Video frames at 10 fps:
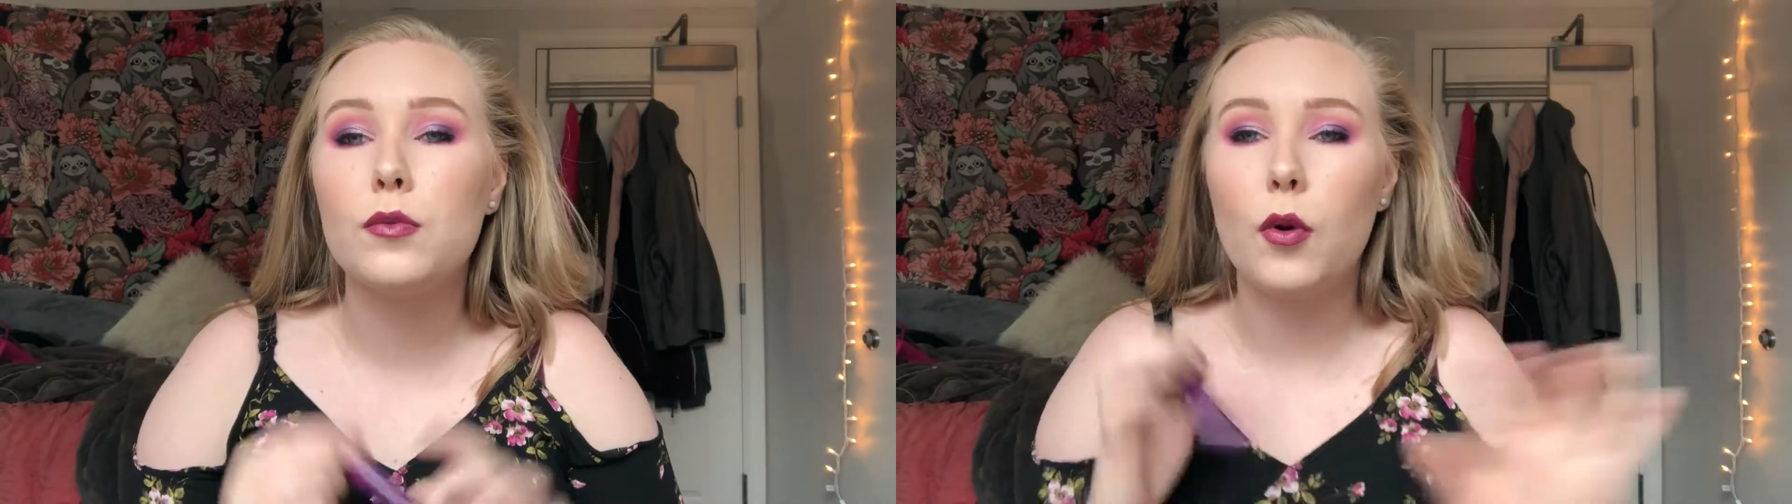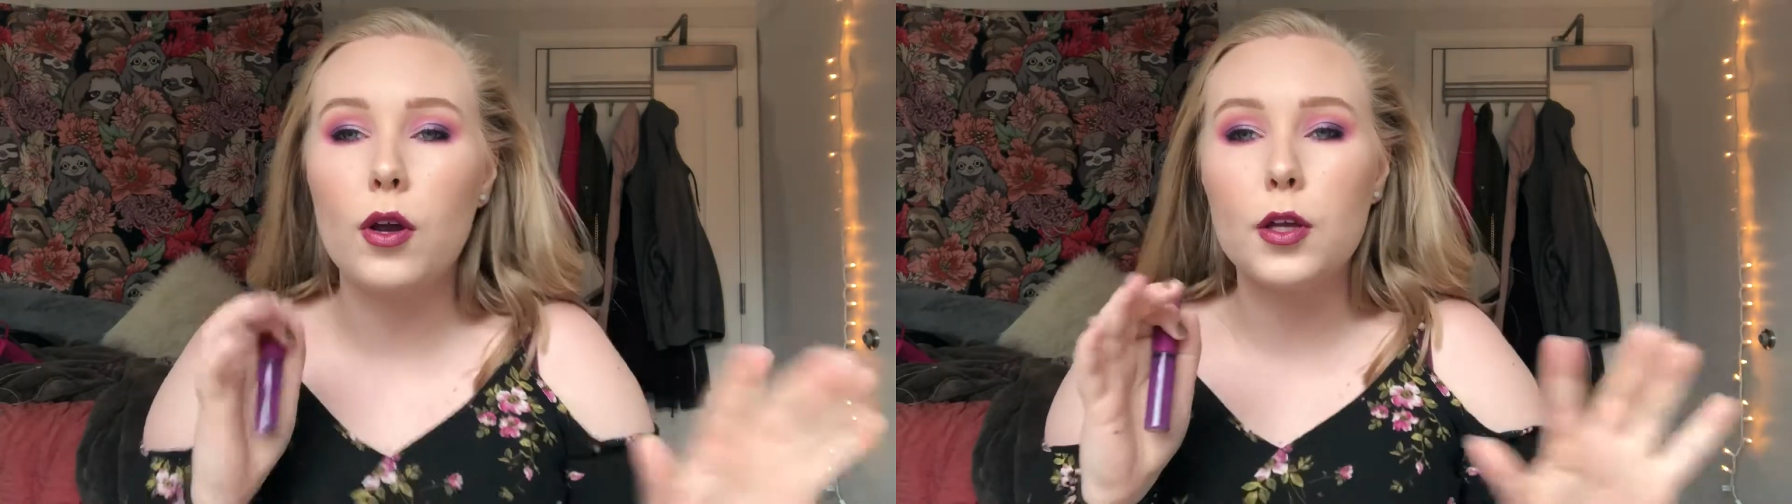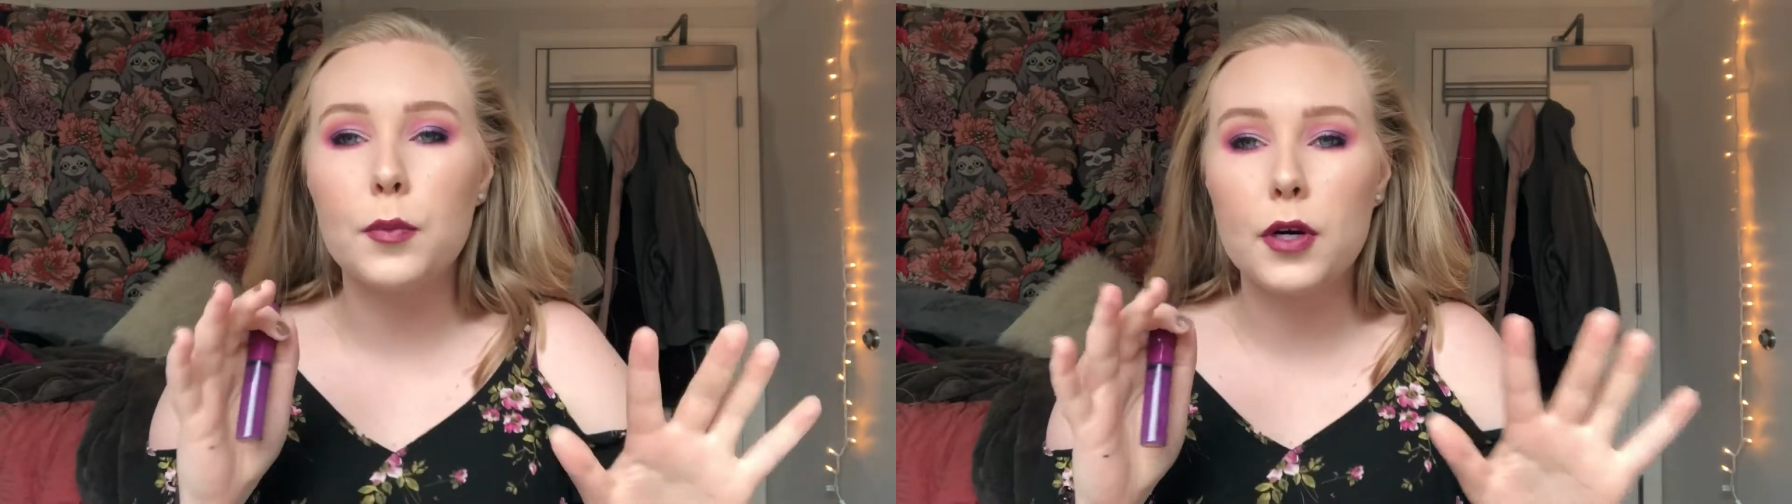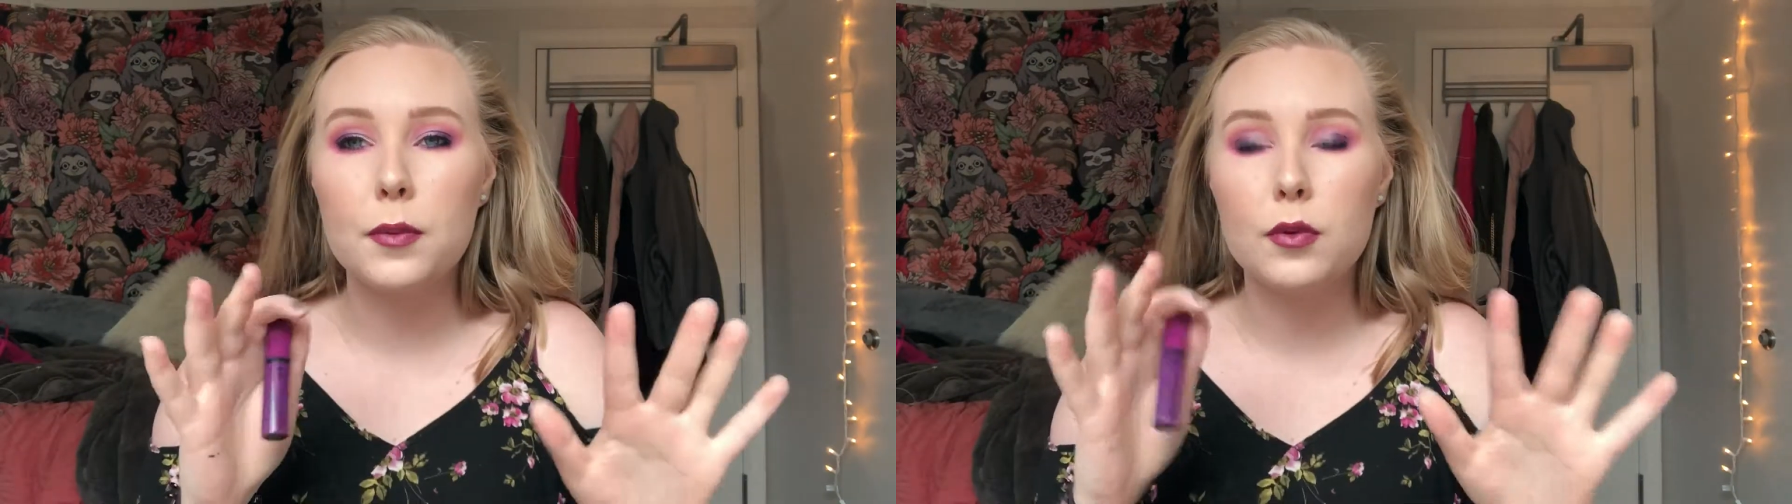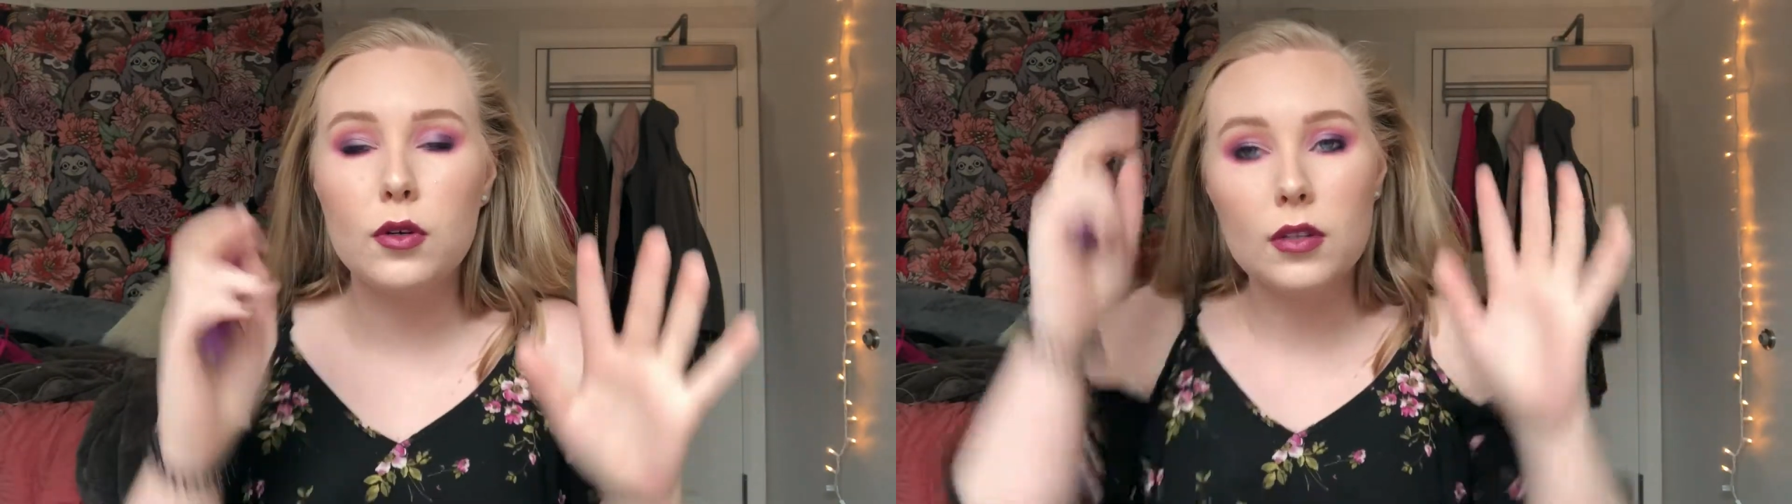royal
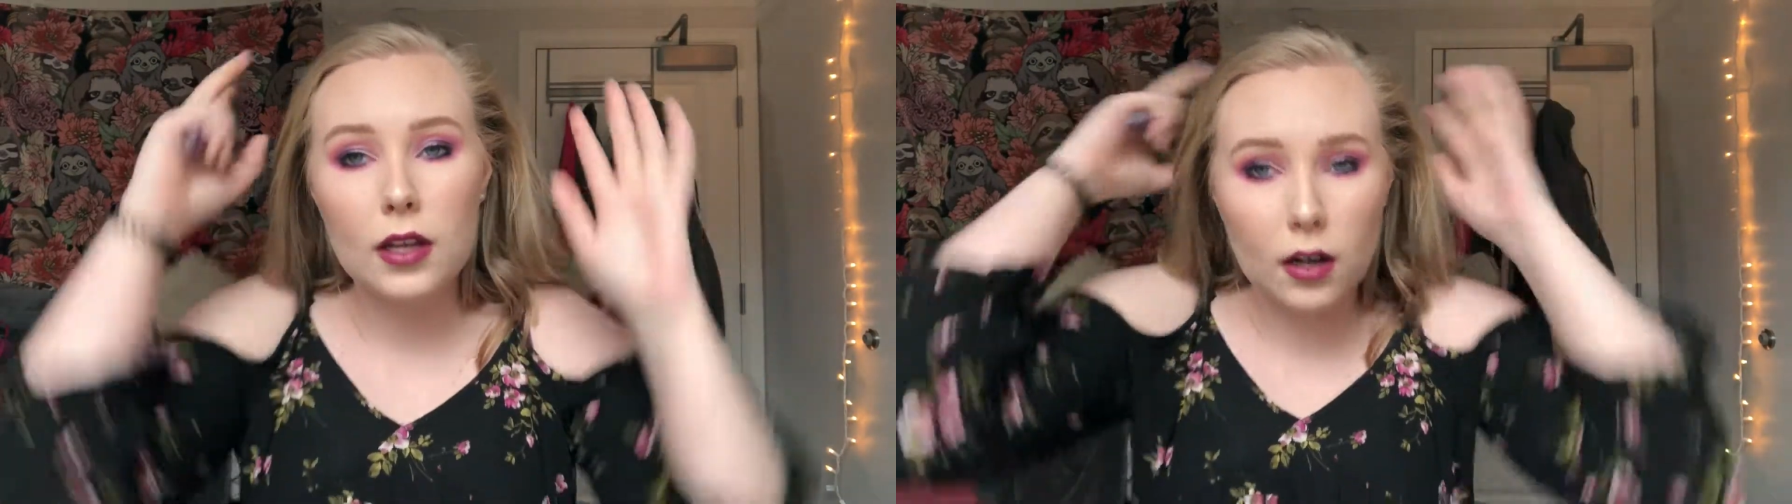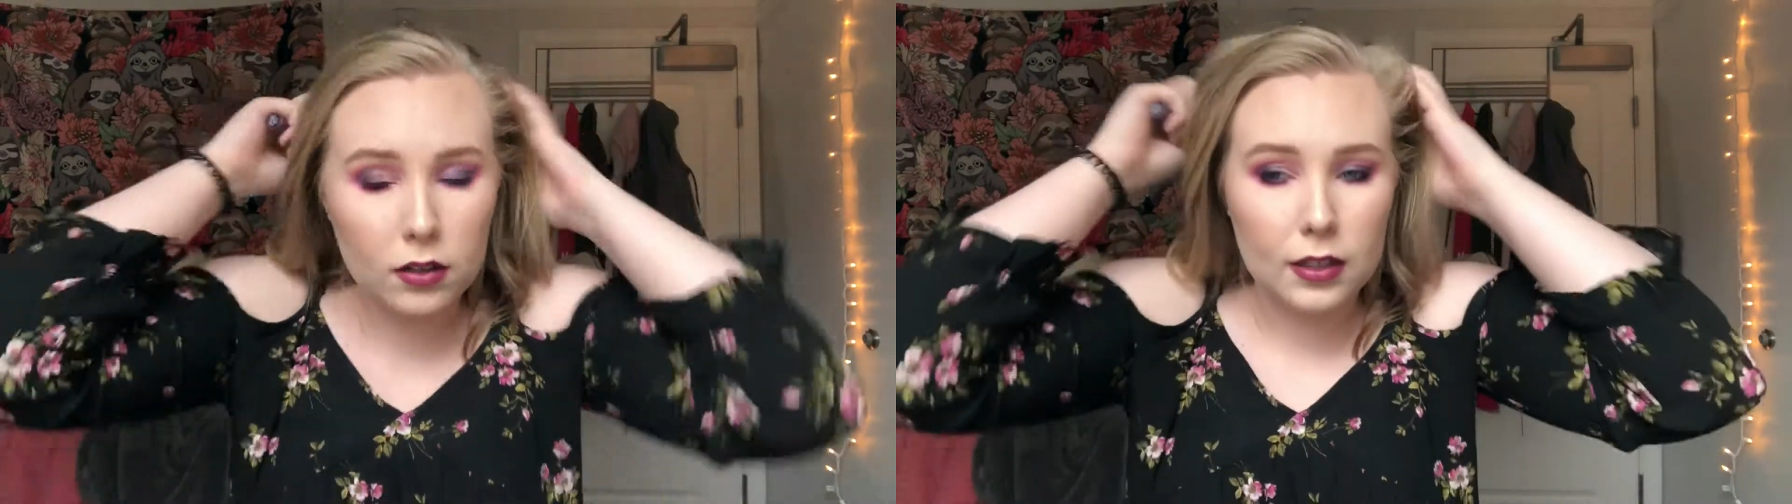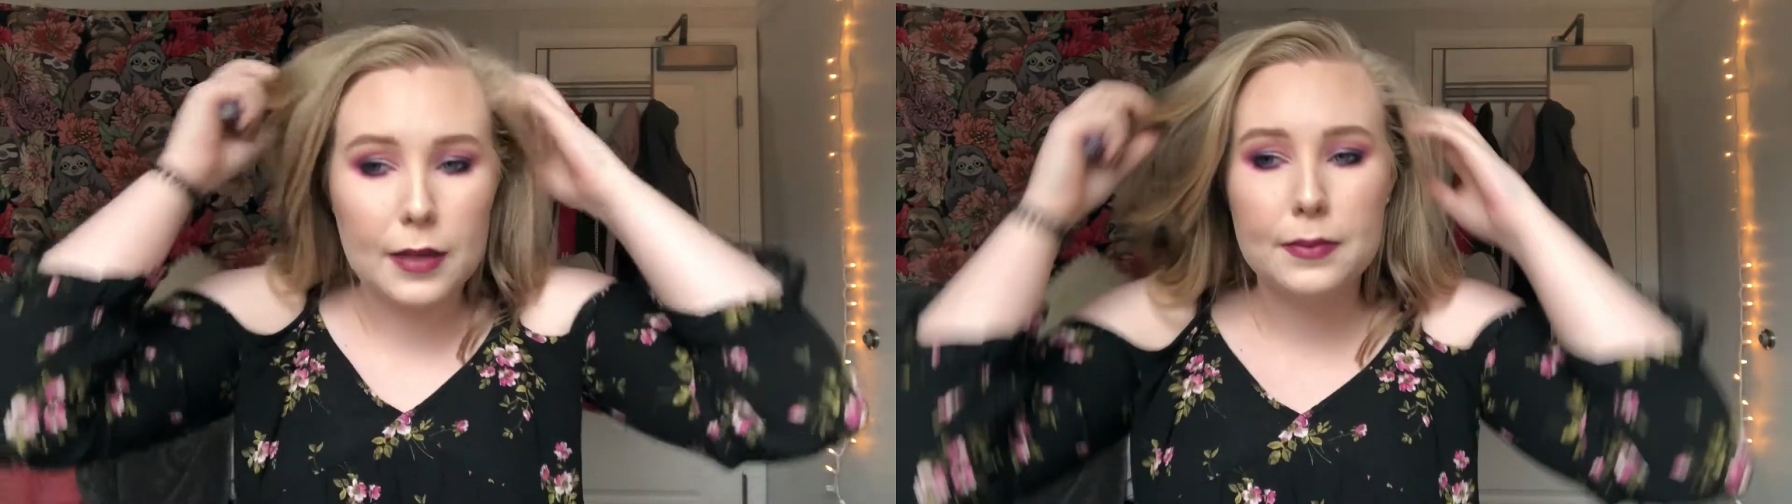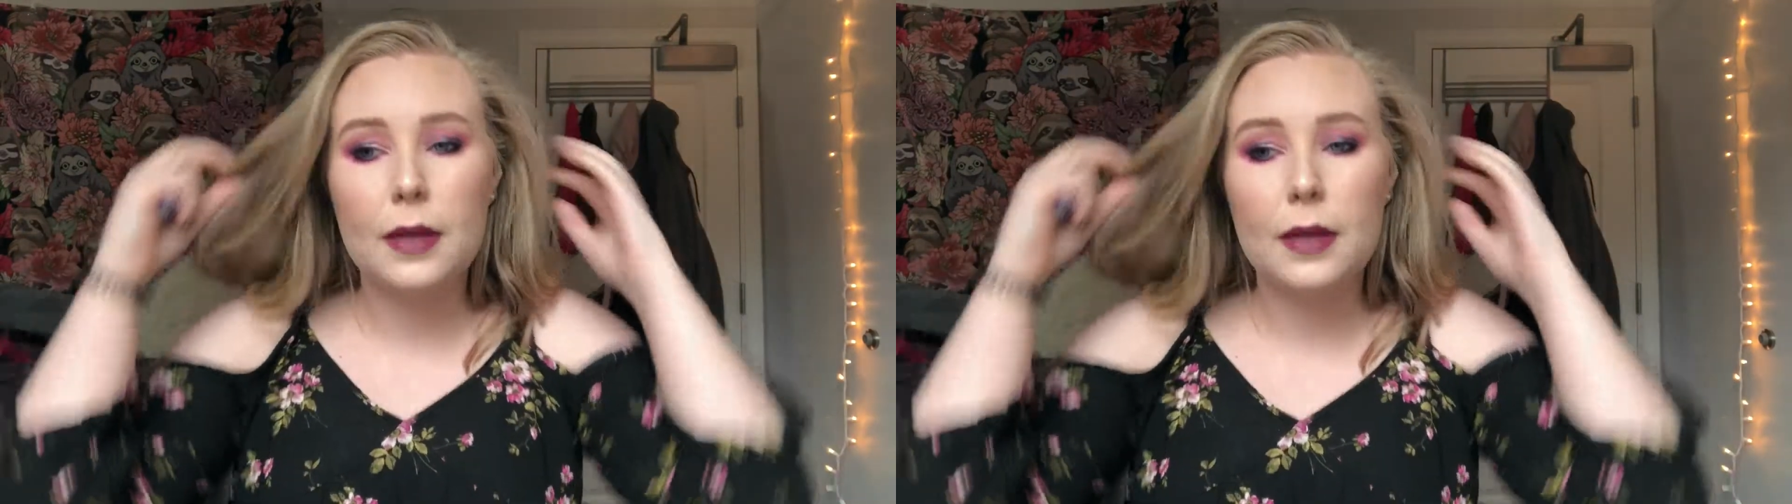purple than our lips,